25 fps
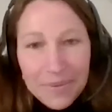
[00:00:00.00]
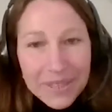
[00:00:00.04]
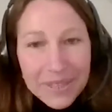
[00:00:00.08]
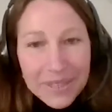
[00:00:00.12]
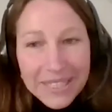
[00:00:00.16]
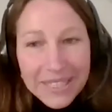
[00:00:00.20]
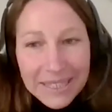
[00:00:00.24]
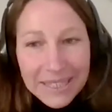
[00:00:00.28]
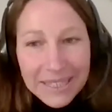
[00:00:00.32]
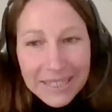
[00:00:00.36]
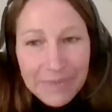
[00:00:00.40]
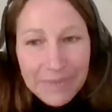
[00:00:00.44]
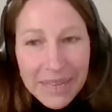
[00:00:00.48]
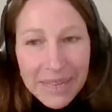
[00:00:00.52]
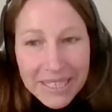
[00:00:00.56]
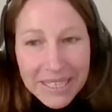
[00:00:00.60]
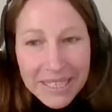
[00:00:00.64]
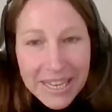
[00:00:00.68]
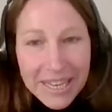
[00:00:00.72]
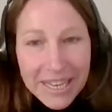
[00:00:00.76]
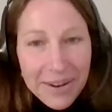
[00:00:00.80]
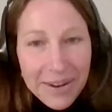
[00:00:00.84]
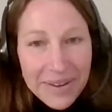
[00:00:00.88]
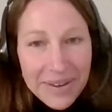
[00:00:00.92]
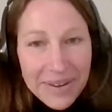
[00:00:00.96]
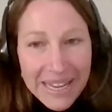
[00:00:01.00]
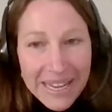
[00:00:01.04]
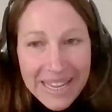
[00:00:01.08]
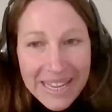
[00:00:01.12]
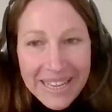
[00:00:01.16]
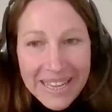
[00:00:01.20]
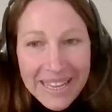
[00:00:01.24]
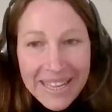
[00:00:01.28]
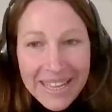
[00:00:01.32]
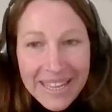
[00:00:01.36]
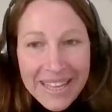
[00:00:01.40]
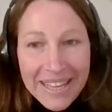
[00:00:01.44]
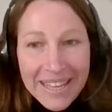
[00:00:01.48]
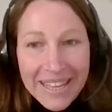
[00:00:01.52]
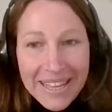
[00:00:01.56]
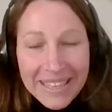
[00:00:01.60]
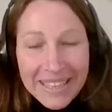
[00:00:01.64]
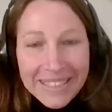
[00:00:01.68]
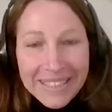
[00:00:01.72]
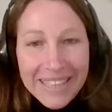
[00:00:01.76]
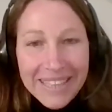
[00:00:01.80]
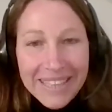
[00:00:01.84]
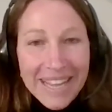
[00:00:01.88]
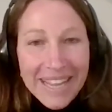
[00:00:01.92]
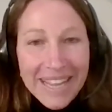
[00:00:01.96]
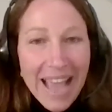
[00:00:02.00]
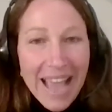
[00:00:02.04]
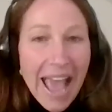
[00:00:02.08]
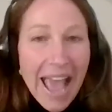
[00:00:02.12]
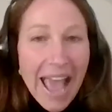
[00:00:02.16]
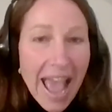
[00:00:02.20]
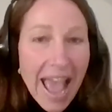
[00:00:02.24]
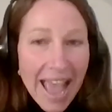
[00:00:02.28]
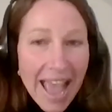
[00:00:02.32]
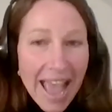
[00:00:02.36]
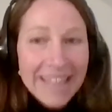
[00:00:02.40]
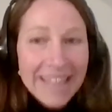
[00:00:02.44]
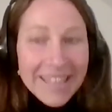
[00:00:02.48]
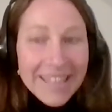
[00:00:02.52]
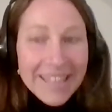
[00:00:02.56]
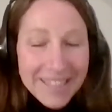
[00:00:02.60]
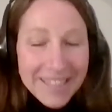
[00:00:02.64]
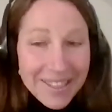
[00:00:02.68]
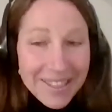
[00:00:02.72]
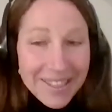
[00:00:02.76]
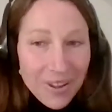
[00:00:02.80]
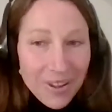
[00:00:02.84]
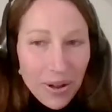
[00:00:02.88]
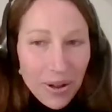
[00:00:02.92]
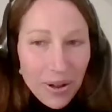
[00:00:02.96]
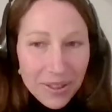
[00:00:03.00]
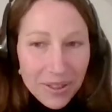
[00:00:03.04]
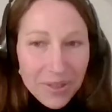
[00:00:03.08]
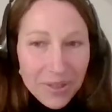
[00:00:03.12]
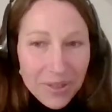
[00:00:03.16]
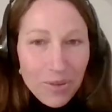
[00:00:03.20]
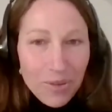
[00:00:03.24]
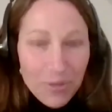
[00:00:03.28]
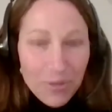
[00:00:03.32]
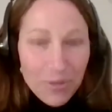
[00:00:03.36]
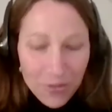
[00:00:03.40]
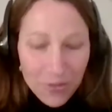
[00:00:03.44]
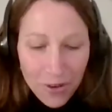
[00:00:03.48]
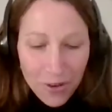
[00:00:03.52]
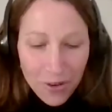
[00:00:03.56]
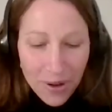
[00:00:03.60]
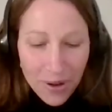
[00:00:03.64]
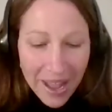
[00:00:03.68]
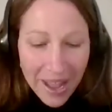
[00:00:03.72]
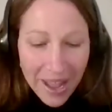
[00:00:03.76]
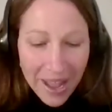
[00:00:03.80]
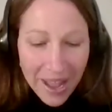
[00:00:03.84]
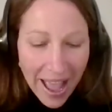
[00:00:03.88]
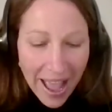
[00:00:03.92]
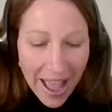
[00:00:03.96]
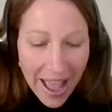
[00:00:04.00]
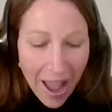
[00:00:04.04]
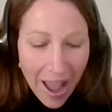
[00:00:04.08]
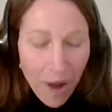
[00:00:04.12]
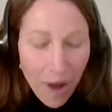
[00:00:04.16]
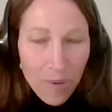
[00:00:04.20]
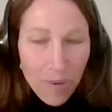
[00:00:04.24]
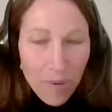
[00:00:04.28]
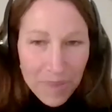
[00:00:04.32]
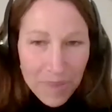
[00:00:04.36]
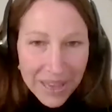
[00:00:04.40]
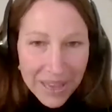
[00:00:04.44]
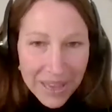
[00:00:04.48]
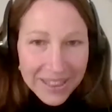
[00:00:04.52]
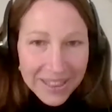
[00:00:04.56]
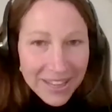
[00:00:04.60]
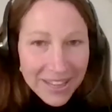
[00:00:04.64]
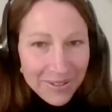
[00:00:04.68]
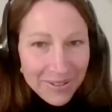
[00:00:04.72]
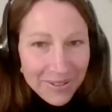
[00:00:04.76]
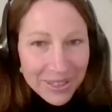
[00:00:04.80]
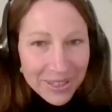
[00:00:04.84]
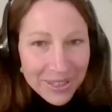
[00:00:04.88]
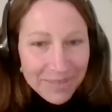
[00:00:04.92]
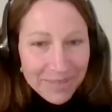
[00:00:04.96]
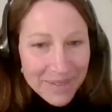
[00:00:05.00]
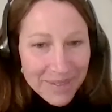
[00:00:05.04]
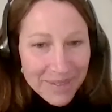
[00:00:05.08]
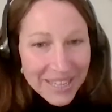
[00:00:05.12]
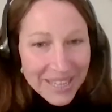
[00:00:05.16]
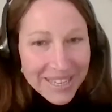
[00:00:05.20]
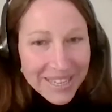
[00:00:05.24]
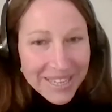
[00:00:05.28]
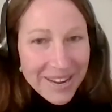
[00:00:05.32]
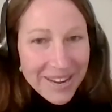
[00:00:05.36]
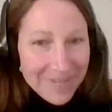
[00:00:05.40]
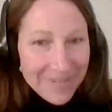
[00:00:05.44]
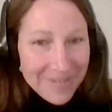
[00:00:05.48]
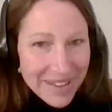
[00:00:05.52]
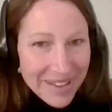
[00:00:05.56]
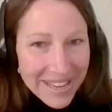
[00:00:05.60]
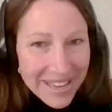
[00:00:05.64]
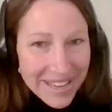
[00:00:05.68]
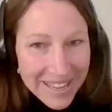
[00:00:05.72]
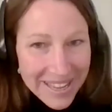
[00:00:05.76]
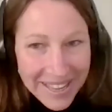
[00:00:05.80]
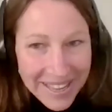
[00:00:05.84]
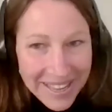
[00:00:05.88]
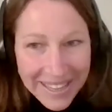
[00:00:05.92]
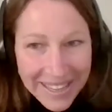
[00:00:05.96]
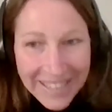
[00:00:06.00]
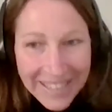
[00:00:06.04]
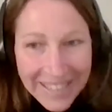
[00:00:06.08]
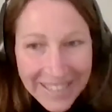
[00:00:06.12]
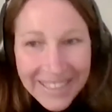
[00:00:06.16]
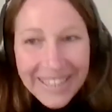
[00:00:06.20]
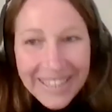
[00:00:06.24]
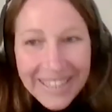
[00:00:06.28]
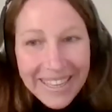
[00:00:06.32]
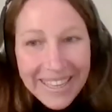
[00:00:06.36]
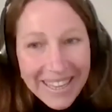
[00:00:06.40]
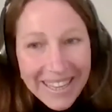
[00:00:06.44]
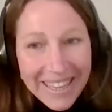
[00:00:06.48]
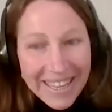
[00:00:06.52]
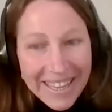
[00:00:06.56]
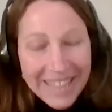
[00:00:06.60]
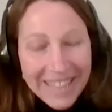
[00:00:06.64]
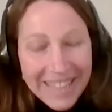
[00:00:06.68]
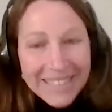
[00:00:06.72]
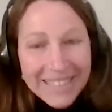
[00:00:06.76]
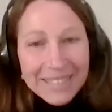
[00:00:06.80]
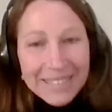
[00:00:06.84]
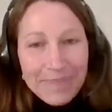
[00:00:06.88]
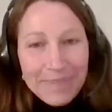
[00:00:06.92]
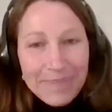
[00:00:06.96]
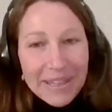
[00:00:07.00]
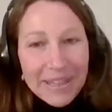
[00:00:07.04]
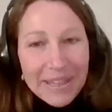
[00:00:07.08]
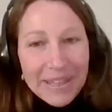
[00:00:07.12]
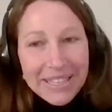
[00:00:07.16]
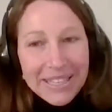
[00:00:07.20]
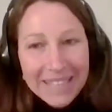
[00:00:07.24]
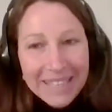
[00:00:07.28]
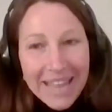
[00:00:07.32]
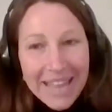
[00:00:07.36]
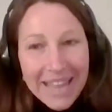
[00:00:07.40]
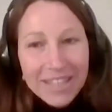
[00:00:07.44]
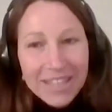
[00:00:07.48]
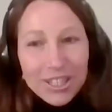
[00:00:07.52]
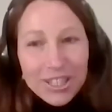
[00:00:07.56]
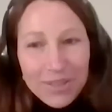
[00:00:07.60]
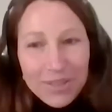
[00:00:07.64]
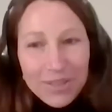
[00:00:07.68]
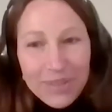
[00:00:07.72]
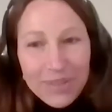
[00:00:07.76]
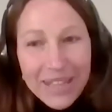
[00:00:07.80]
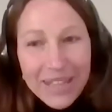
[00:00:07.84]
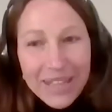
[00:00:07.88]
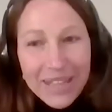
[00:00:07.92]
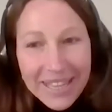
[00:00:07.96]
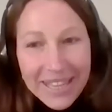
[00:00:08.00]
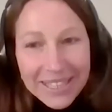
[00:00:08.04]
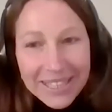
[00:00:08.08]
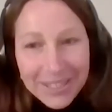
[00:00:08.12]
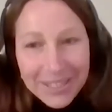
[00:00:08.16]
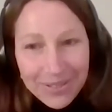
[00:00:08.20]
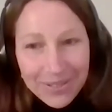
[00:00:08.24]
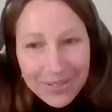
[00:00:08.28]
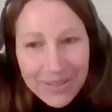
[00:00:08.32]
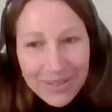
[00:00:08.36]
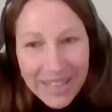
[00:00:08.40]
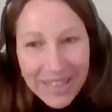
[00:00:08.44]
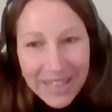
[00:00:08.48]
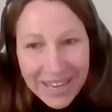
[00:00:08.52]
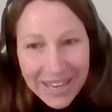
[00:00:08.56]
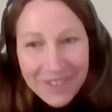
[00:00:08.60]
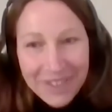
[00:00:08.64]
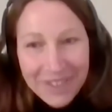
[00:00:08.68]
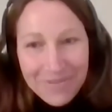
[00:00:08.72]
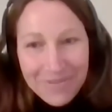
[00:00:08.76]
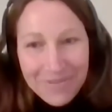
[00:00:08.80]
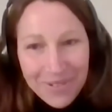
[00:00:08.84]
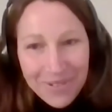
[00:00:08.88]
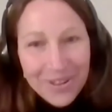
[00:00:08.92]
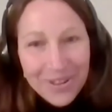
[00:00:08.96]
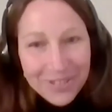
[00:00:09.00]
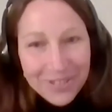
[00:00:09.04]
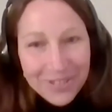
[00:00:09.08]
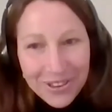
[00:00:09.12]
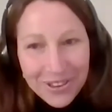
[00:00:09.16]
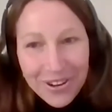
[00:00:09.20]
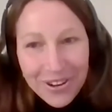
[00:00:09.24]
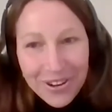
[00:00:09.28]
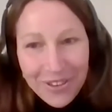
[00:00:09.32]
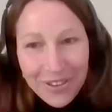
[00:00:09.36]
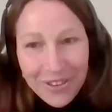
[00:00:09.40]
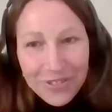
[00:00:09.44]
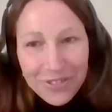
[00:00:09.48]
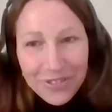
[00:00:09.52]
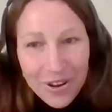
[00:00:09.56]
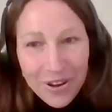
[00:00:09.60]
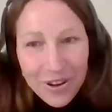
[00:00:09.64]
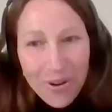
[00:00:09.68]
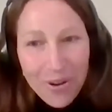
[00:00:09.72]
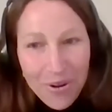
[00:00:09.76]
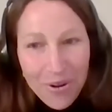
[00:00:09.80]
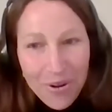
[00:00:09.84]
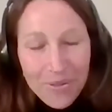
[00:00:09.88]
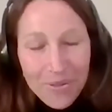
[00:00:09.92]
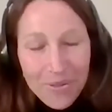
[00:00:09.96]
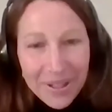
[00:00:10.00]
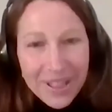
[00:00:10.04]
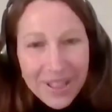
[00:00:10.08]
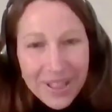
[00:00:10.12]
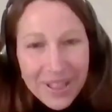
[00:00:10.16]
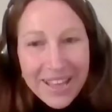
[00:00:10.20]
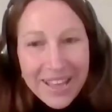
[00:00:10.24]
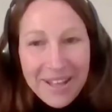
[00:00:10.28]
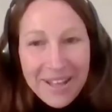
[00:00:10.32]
this military thing. I did not know before how big the US military is, but it's actually really 3/4 of the whole